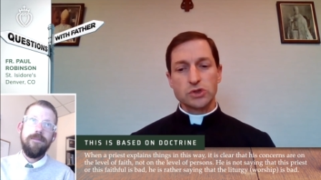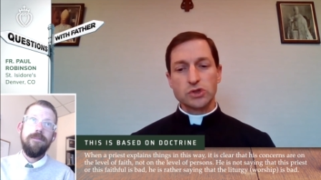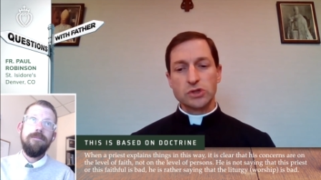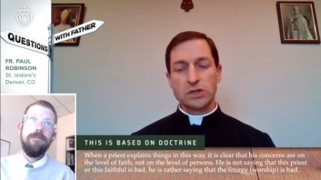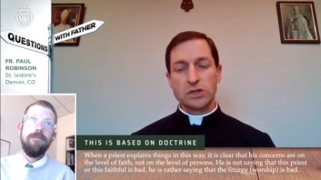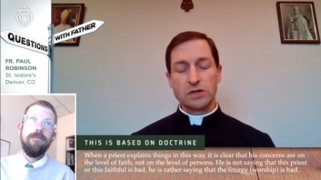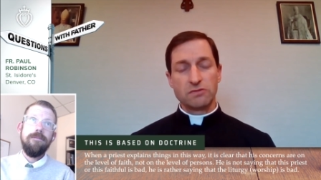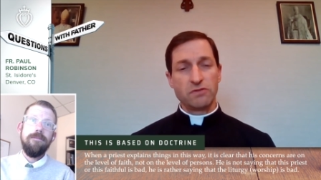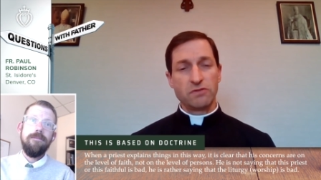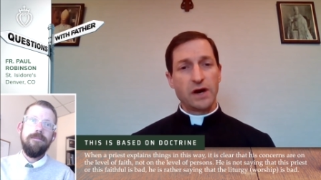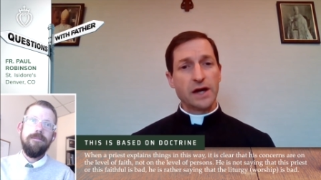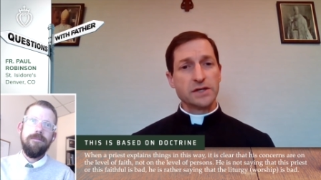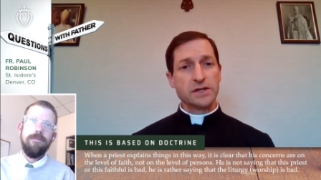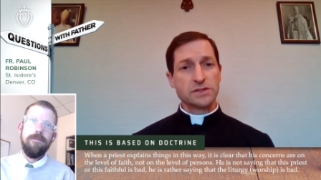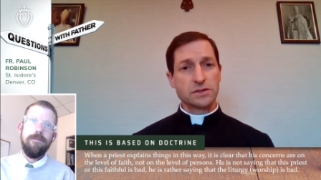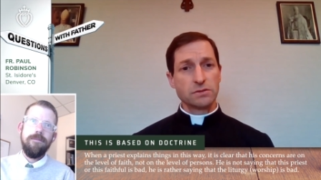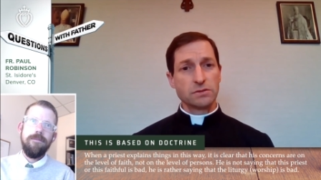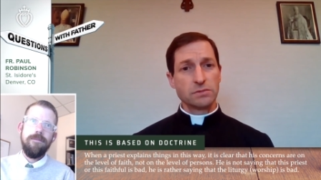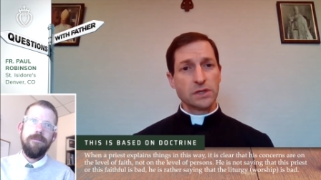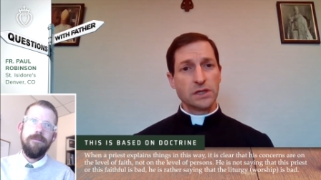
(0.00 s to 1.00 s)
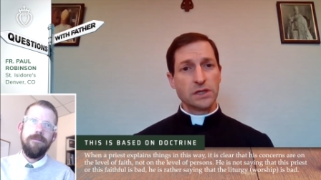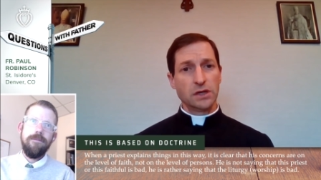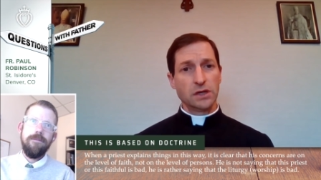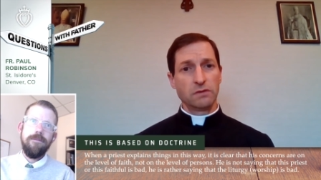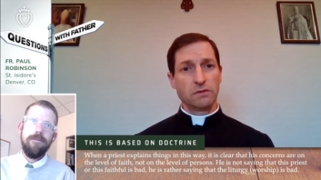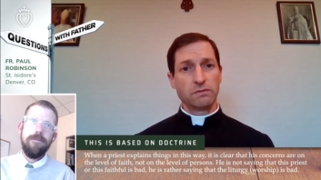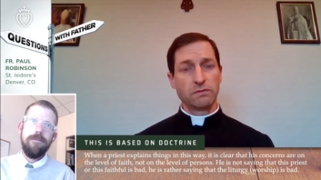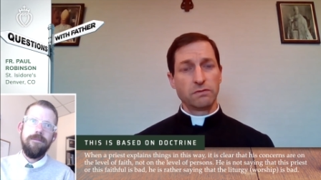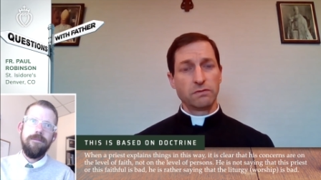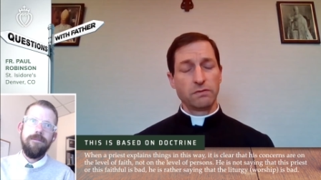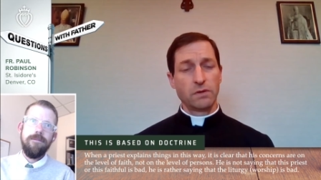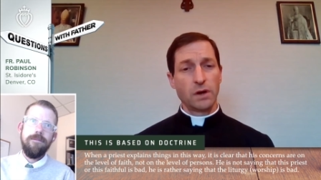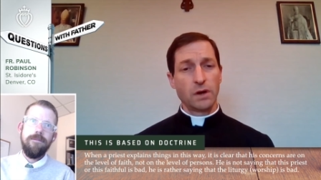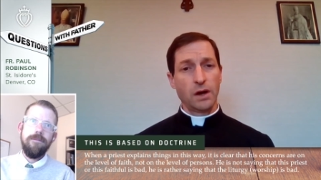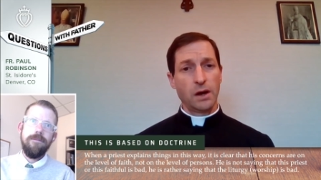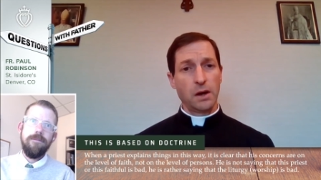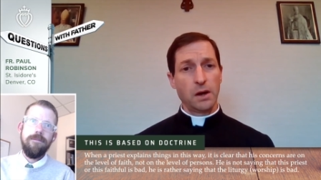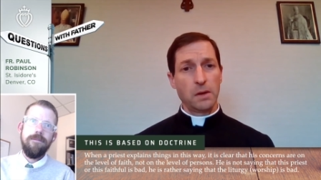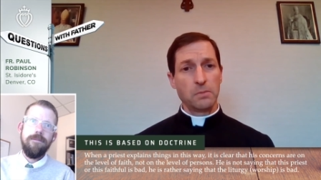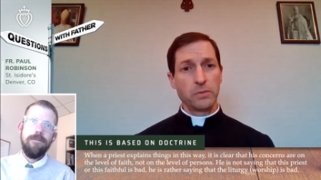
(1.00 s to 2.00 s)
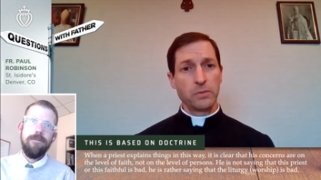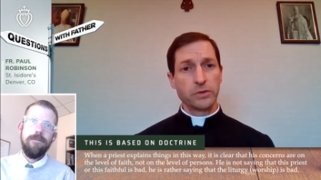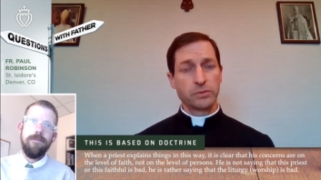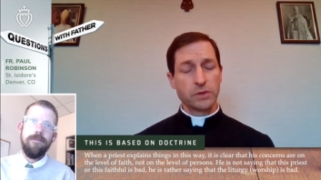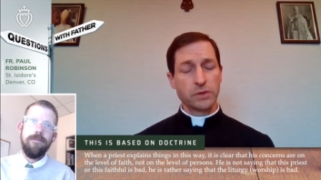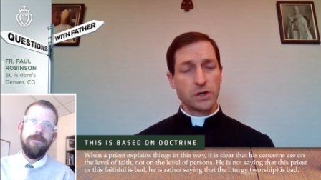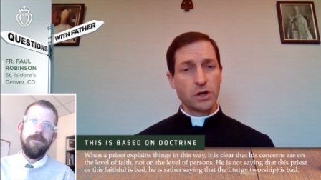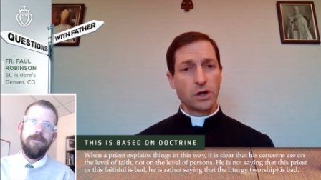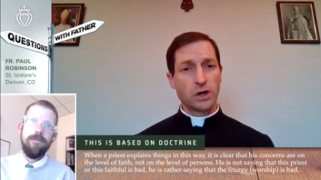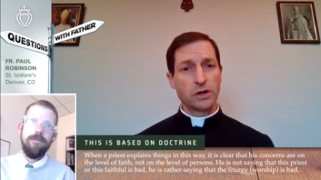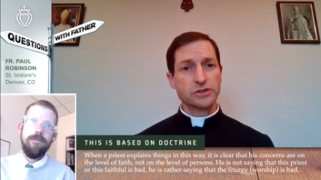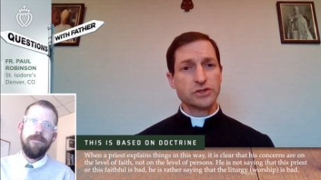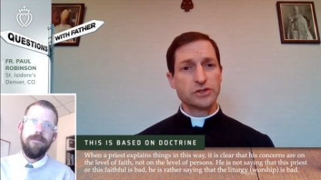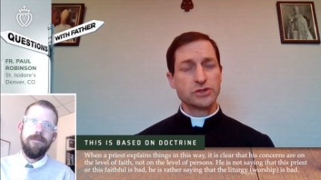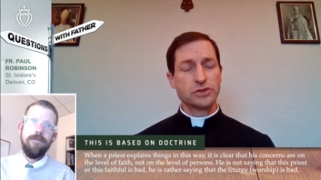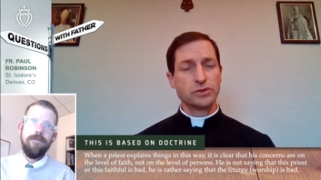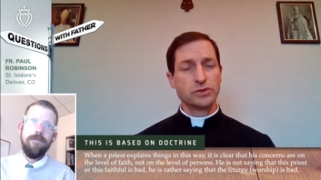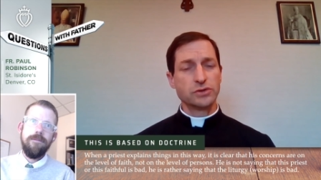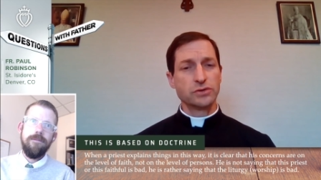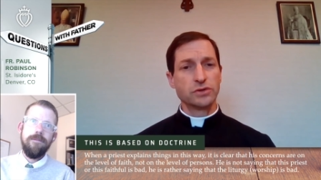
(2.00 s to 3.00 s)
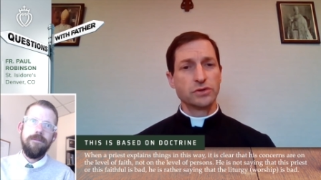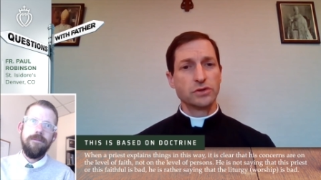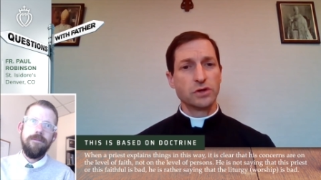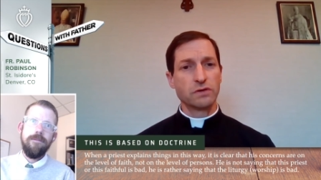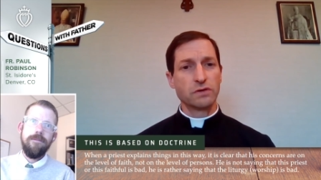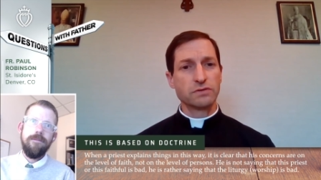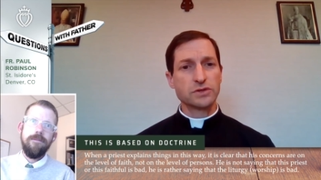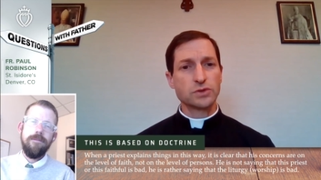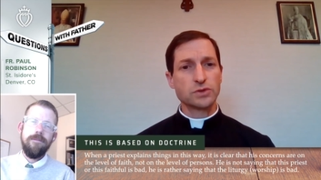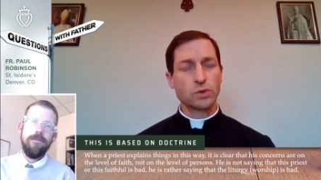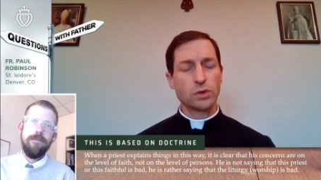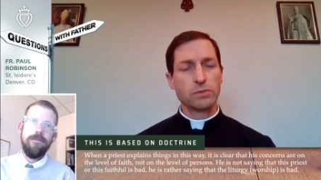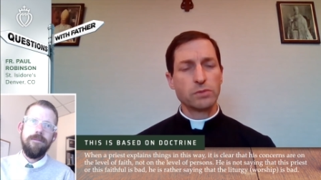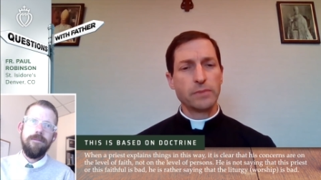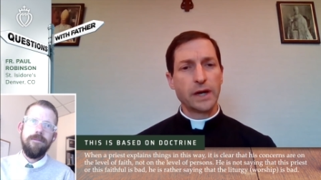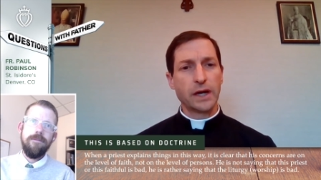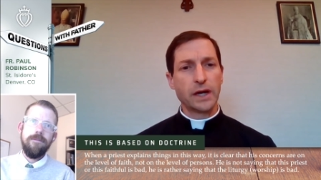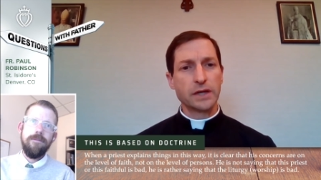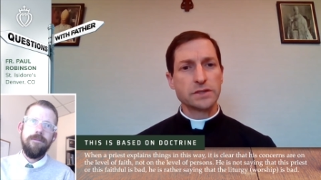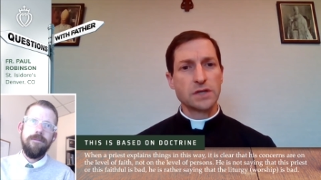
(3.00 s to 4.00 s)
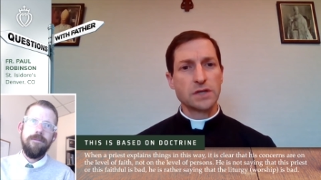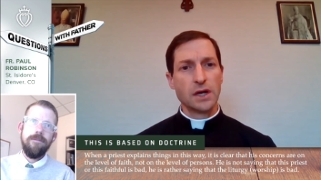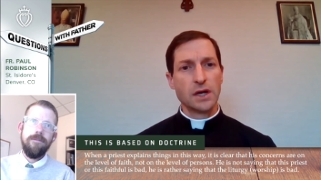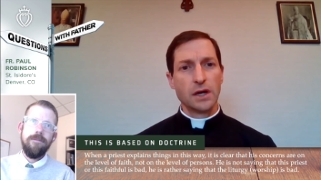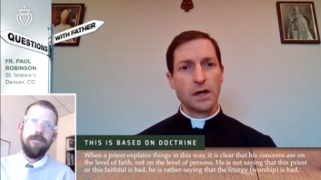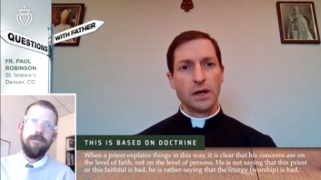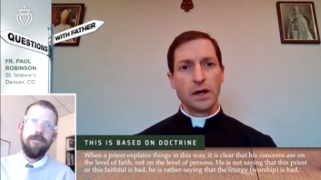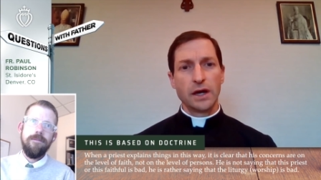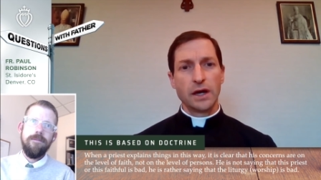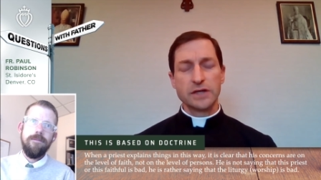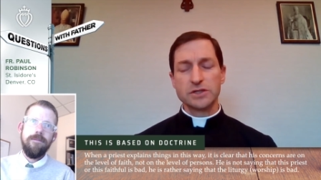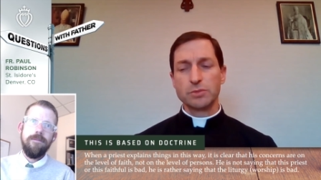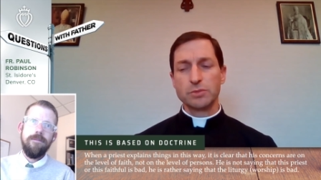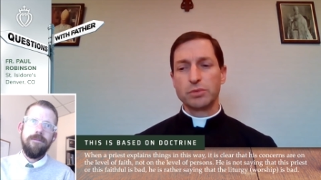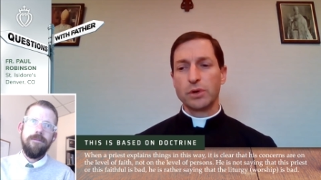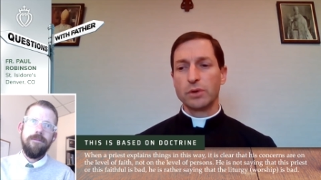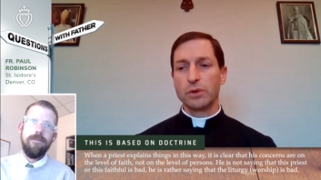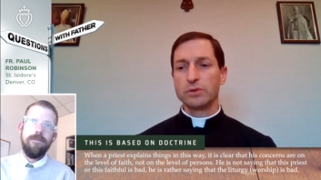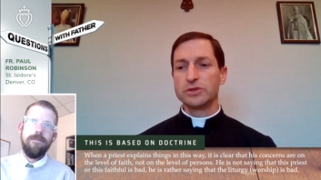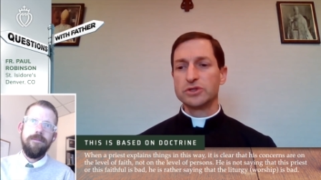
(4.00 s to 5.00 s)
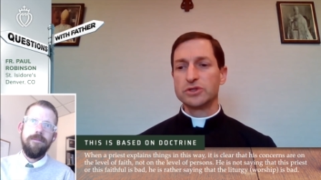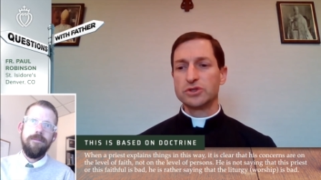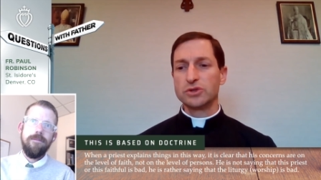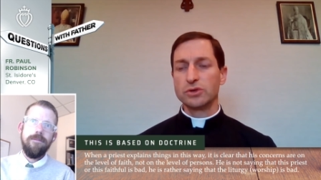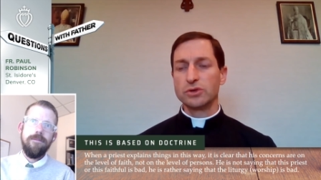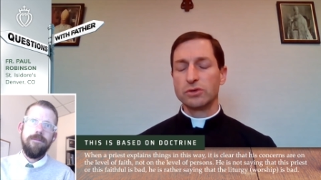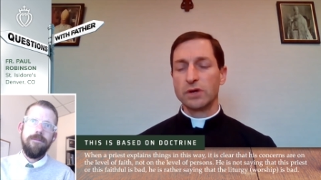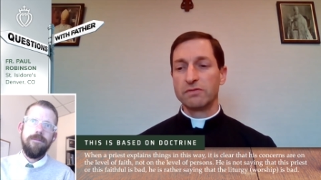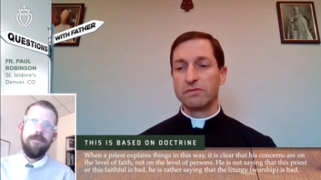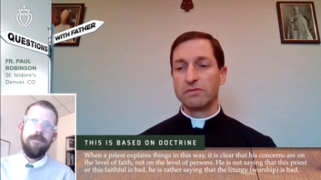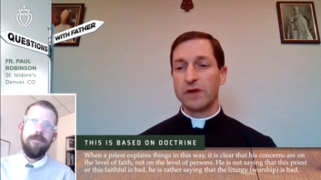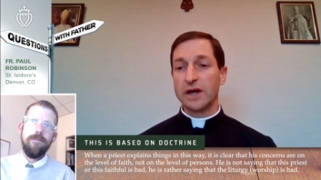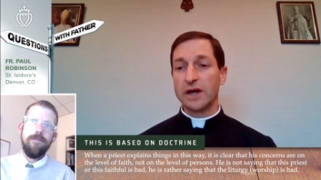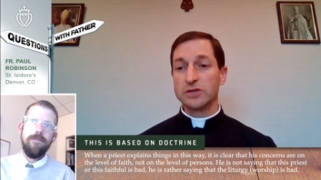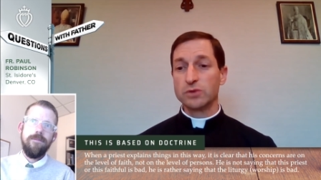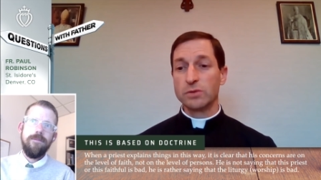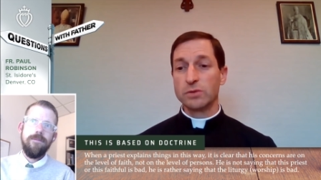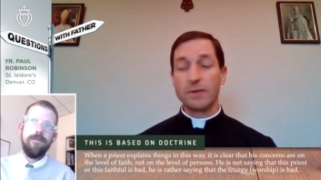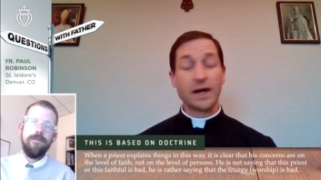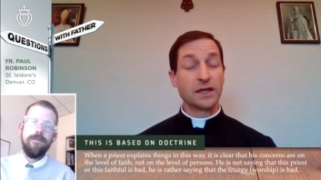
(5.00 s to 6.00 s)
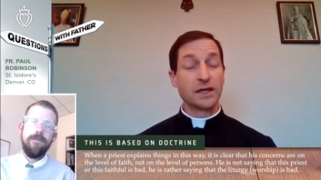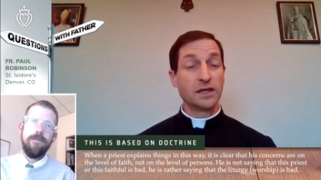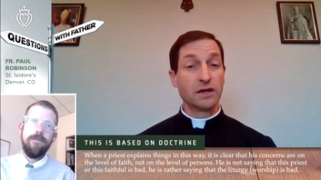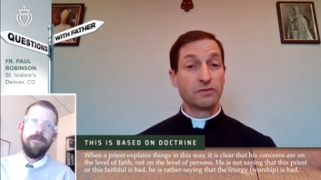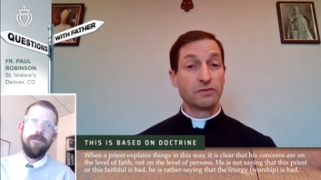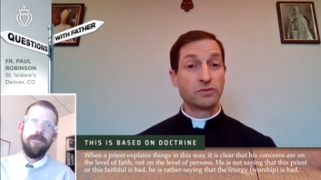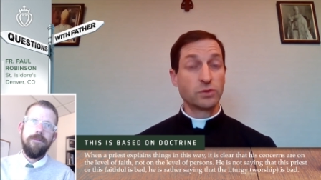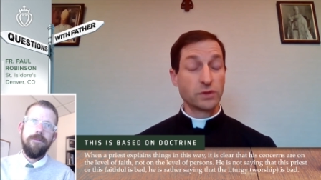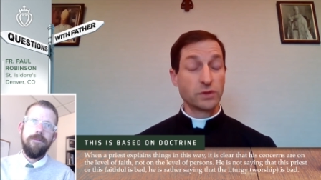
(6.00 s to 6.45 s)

the advice that we give with regards to the Novus Ordo Mass, as opposed to advice we might give to